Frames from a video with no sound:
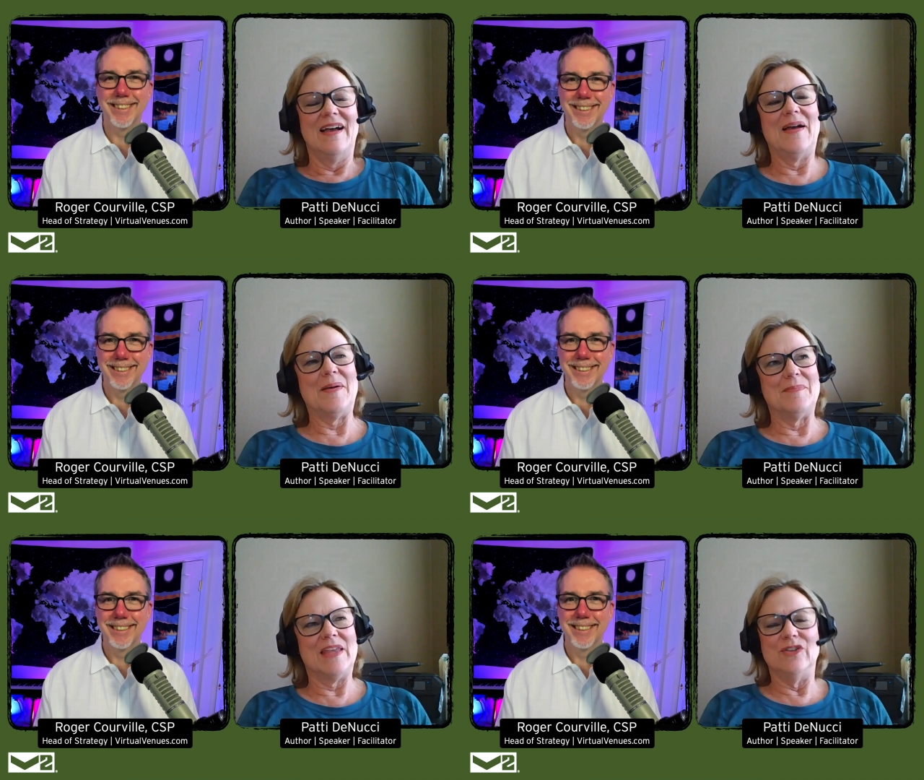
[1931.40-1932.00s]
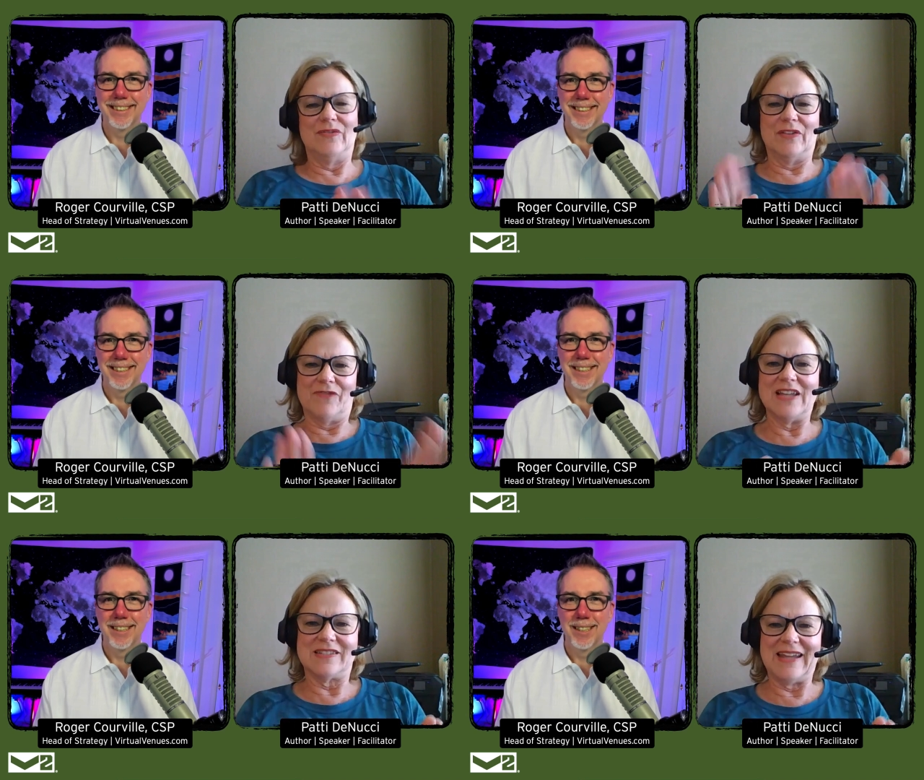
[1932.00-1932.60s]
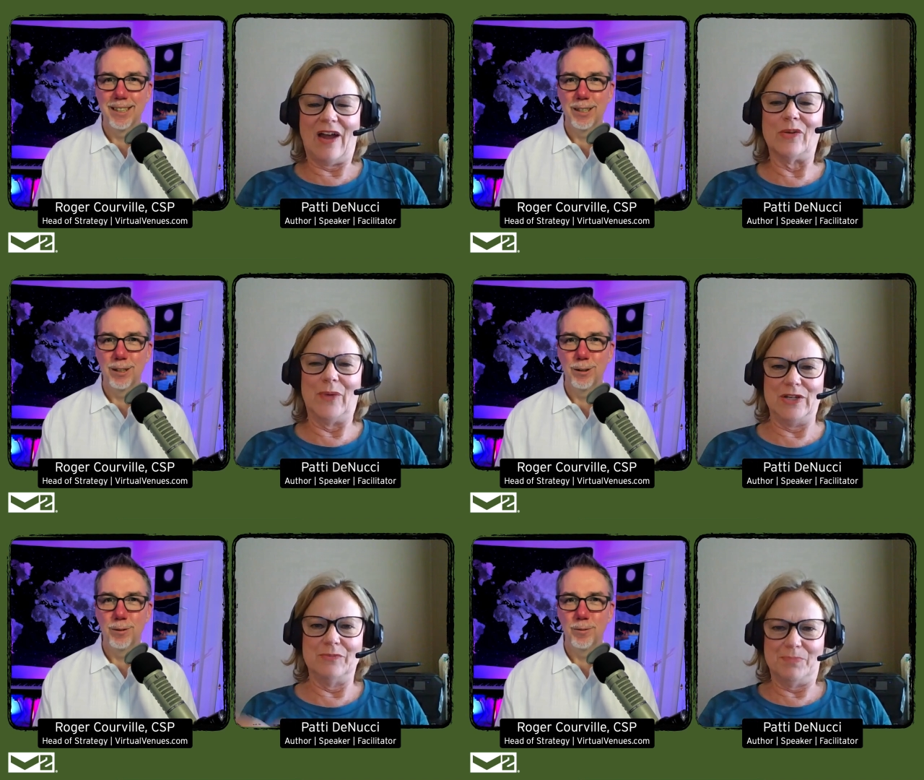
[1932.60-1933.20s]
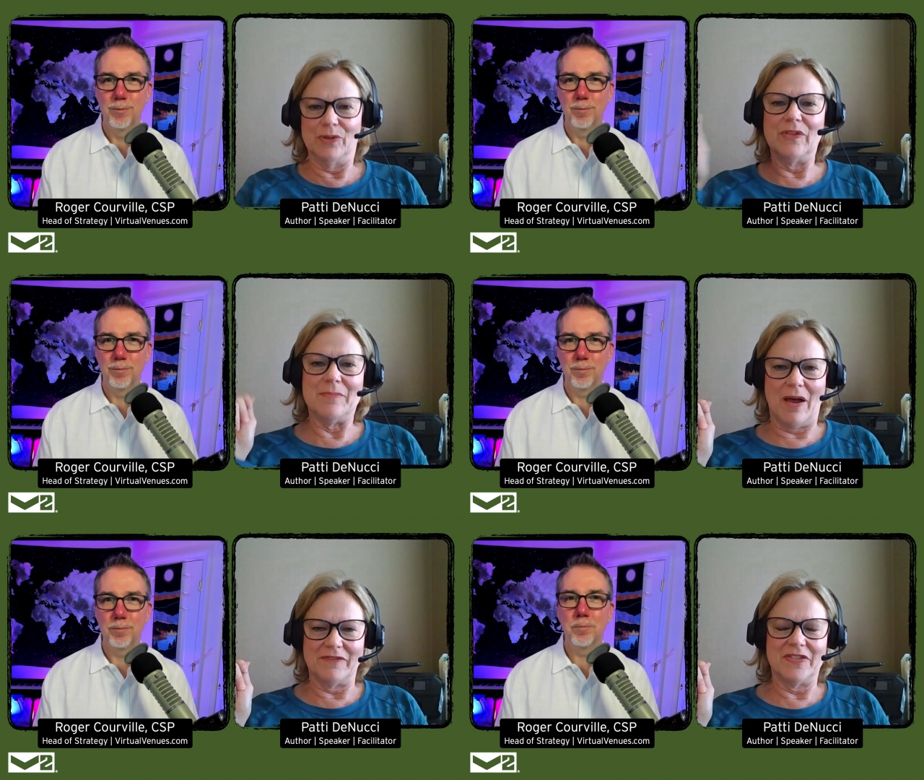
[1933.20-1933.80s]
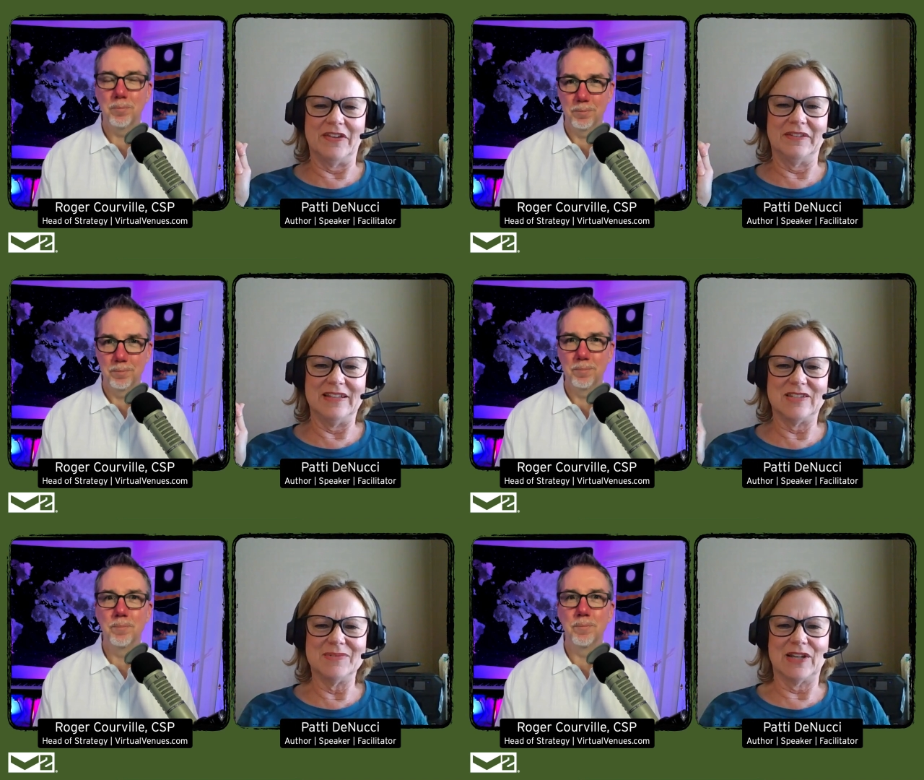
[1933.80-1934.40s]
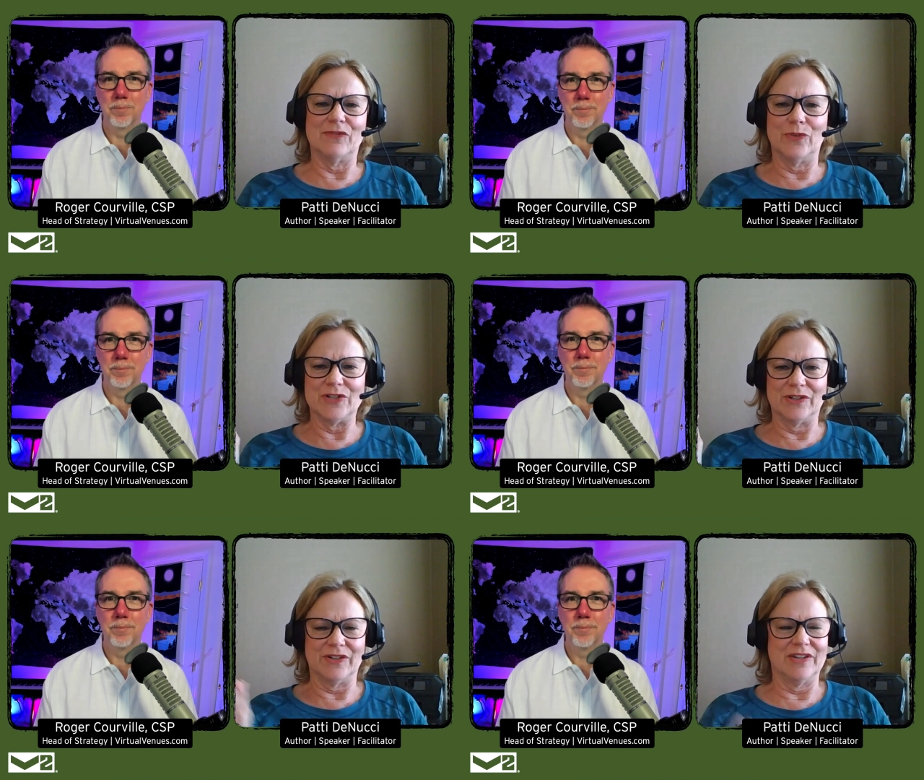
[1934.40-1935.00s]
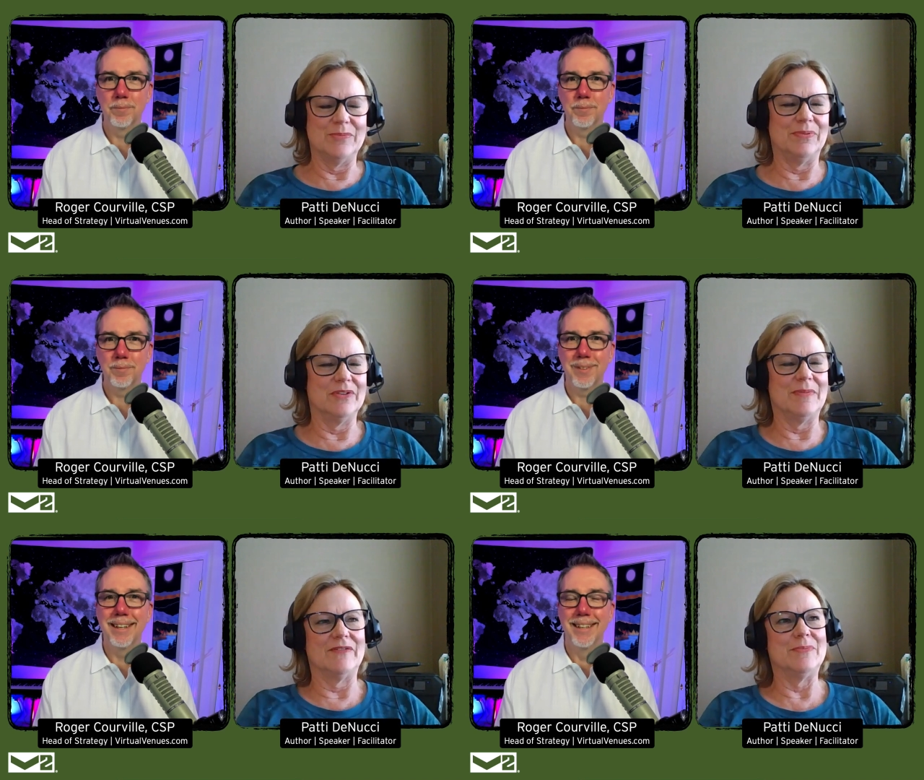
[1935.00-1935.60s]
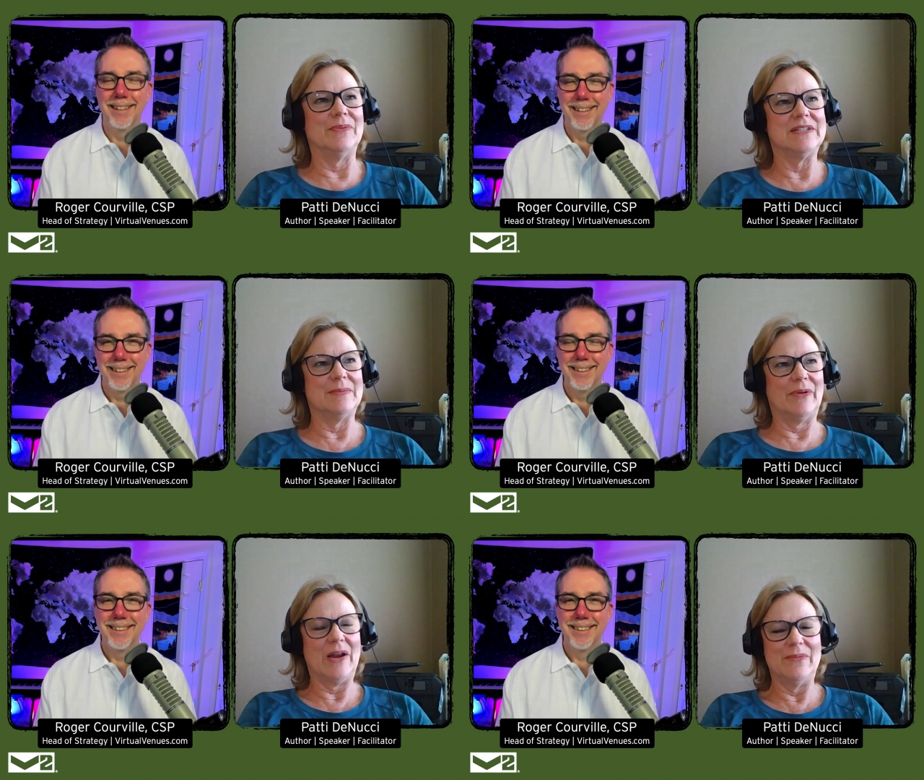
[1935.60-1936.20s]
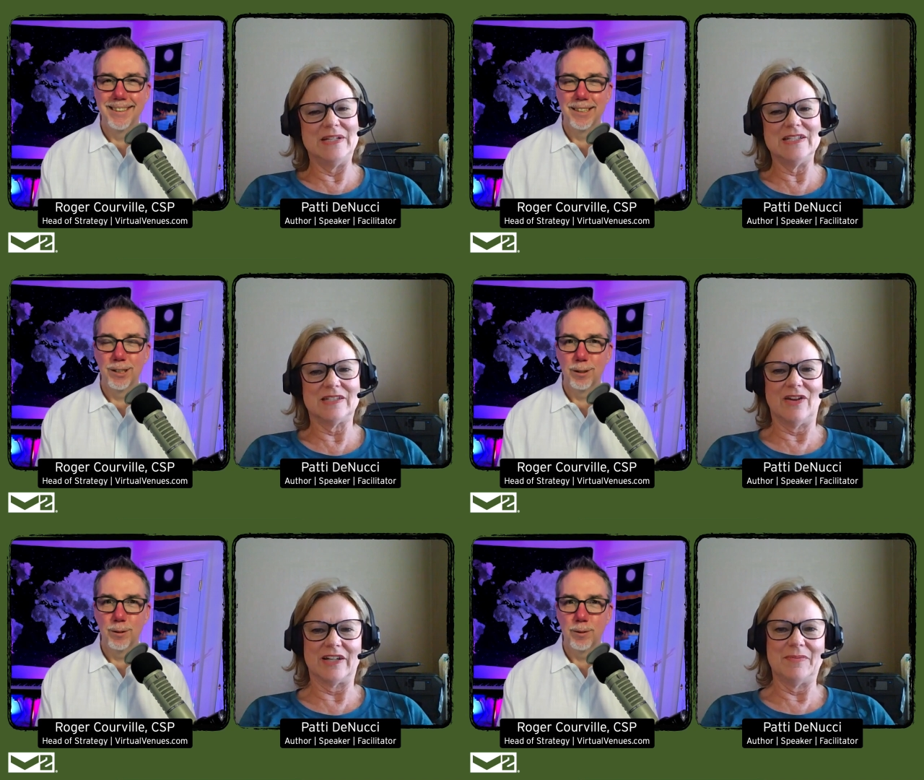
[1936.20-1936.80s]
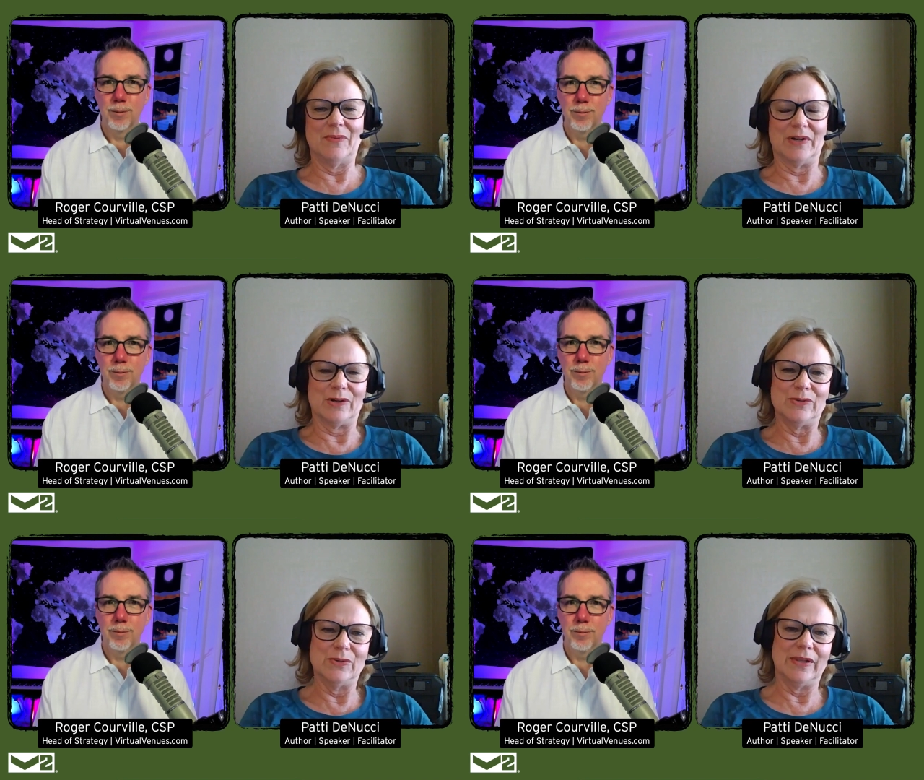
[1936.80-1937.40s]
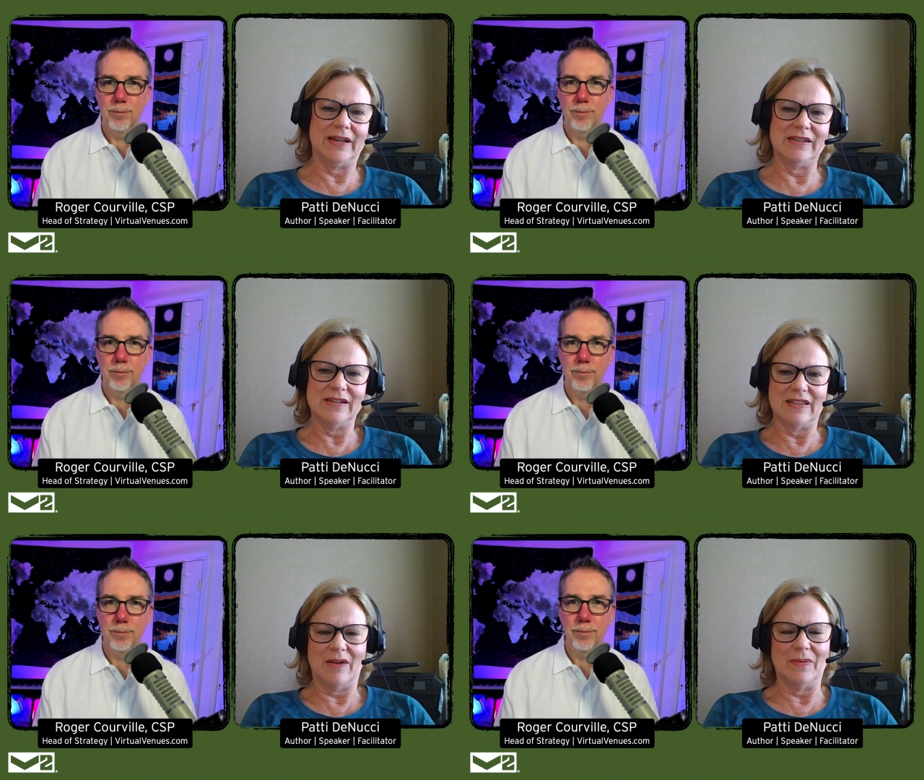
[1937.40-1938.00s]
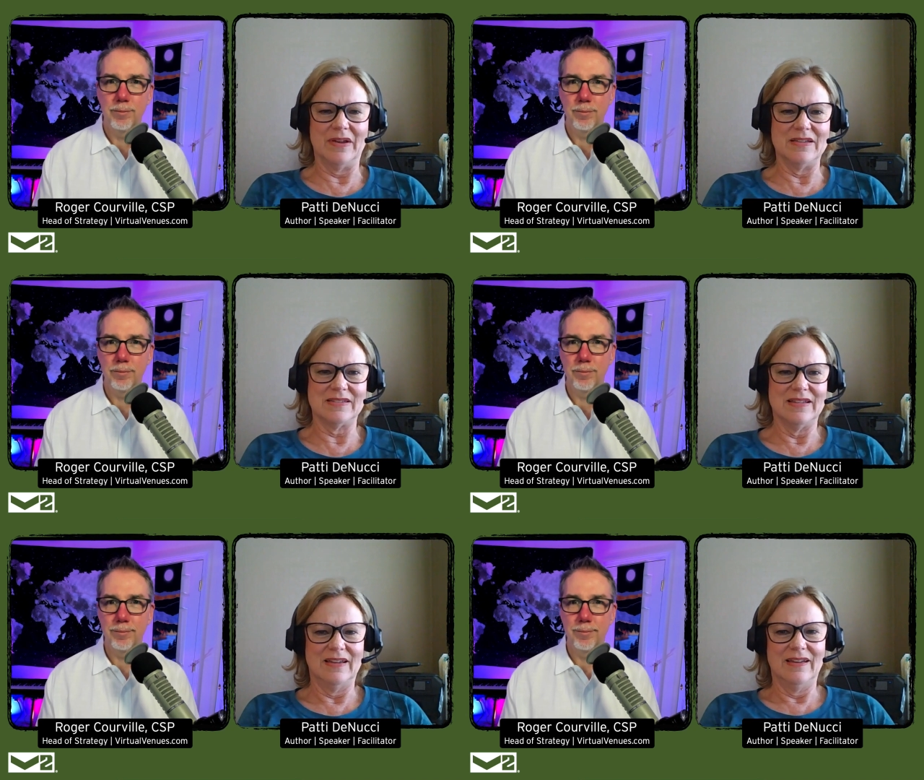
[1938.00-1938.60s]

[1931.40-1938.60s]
Speaker 1: Um, you, they're face down when you pull them off the, it's almost like a fortune cookie. You pull them off the bulletin board. And we just talked about what a cool idea that was.